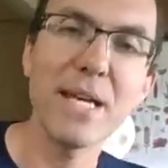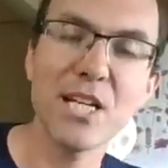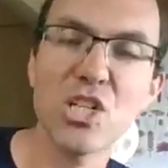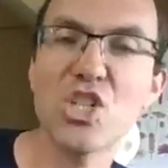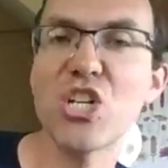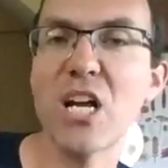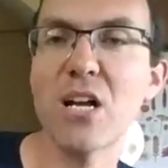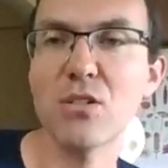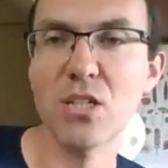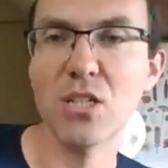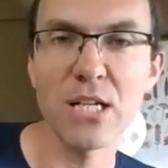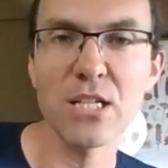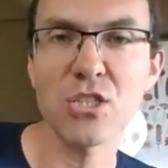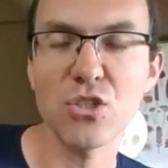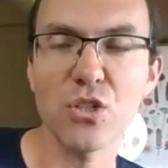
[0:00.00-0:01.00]
shared
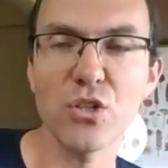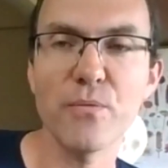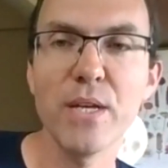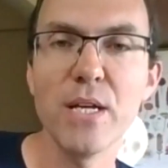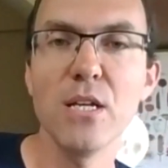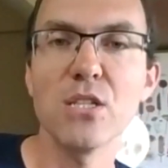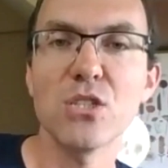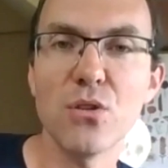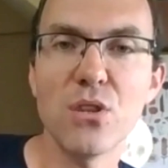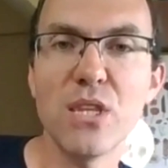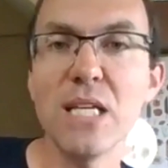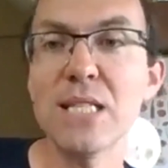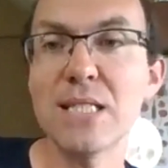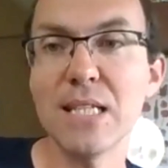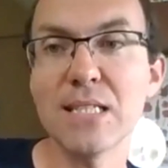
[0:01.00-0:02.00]
cluster. So
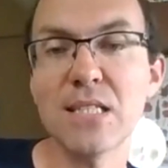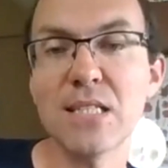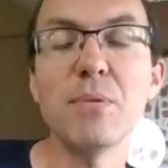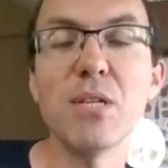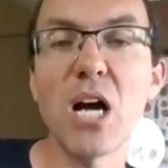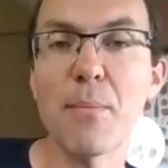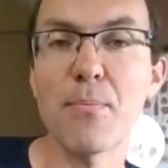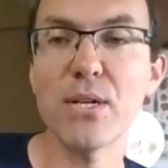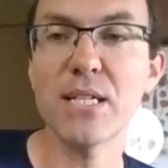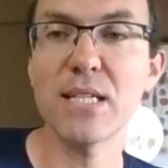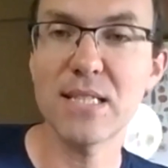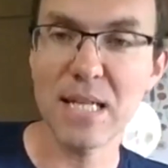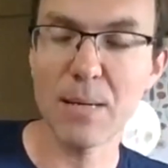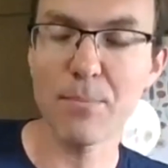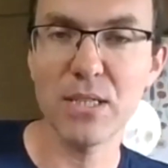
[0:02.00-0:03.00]
these things can be operated
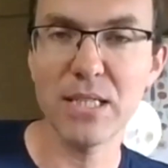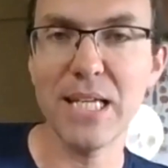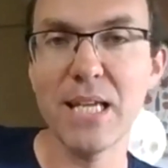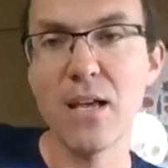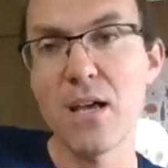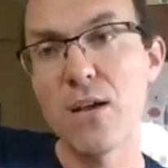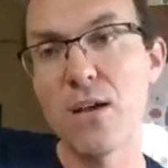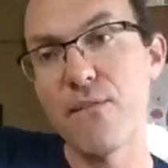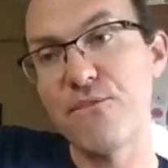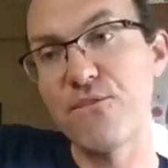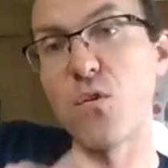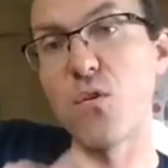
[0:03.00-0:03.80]
separately for